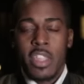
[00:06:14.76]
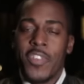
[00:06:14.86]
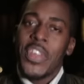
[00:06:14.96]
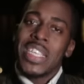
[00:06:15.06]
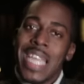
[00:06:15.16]
The
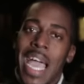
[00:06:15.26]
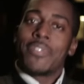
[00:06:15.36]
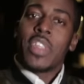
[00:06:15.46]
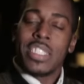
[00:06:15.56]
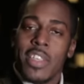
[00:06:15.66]
things that
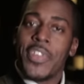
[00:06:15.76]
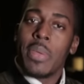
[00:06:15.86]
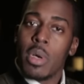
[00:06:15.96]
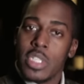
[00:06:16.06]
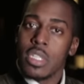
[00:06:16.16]
I've done to
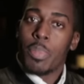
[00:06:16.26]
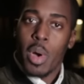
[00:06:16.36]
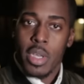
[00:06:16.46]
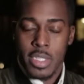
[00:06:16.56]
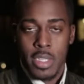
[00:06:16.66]
females in the
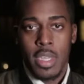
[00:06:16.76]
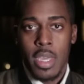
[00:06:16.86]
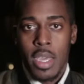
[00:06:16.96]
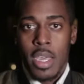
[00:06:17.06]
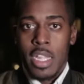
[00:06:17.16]
past,
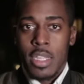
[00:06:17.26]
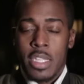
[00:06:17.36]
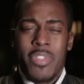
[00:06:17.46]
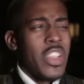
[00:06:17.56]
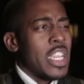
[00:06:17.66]

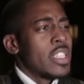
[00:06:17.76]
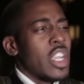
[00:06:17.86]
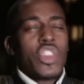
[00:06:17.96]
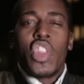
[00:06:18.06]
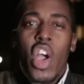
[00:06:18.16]
the,
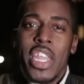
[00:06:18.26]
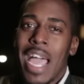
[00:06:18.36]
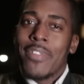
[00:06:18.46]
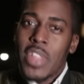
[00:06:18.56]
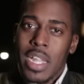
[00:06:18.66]
the dirt
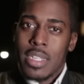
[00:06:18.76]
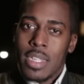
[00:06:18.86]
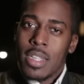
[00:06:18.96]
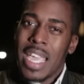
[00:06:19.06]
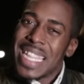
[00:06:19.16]
that I've done
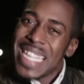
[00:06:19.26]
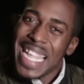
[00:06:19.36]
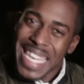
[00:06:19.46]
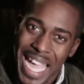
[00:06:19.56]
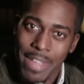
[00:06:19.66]
in
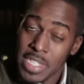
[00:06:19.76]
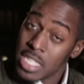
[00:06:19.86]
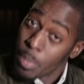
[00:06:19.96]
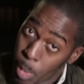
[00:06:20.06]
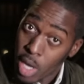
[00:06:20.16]
their lives
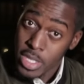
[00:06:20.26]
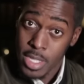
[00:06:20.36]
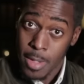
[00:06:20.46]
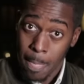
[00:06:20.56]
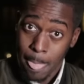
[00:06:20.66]
in the
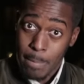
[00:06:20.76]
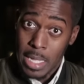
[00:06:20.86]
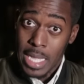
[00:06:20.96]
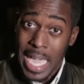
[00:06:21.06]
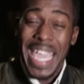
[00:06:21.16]
past,
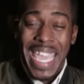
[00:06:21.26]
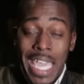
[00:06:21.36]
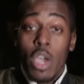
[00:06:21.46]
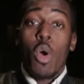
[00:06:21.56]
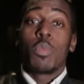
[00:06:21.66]
it
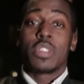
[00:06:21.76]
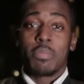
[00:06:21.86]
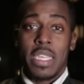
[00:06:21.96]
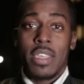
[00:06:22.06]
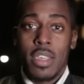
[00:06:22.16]
hit home to
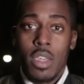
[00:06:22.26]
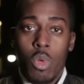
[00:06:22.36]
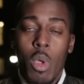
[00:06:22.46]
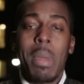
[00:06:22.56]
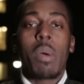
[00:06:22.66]
me
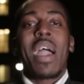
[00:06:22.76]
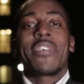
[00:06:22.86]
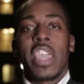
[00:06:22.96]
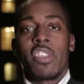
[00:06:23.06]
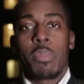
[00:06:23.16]
when my
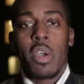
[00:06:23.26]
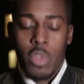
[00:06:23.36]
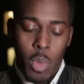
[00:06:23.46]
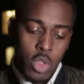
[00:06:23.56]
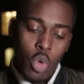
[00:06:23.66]
wife gave
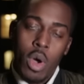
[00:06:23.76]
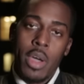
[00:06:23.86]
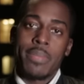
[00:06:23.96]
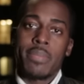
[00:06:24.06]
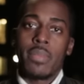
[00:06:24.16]
birth to our
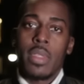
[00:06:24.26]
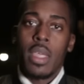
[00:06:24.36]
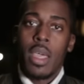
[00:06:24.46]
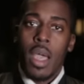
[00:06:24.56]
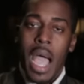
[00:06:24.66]
daughter.
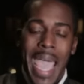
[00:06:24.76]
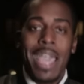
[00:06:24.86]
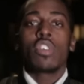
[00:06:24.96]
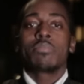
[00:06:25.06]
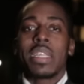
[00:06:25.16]
I
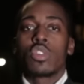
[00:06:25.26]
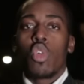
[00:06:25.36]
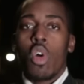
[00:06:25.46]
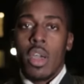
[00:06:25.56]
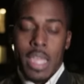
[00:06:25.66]
held my
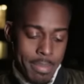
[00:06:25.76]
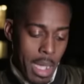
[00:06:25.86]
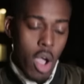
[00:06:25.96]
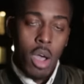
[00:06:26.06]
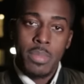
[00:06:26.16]
daughter in
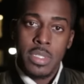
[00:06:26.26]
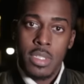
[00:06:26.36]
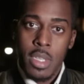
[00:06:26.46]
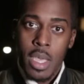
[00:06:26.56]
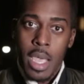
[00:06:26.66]
my
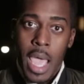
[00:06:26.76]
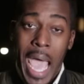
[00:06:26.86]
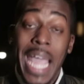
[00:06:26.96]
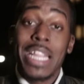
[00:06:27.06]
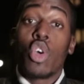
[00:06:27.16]
arms,
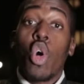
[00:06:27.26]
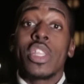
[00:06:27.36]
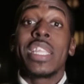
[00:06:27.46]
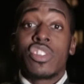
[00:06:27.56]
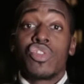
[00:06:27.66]
and
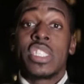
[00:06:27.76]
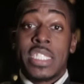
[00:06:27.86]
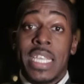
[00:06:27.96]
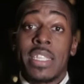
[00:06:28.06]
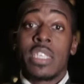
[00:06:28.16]
God literally
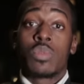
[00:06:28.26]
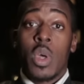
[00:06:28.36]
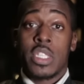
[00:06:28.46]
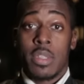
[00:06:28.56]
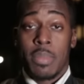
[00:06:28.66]
said these
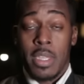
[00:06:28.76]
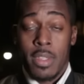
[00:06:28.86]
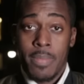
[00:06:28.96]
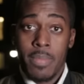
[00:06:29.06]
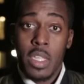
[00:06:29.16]
words to me
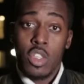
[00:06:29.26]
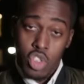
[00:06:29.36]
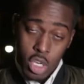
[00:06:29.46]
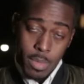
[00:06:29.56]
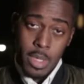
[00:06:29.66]

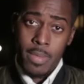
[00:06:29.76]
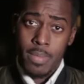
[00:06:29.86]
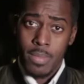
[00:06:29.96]
Solomon,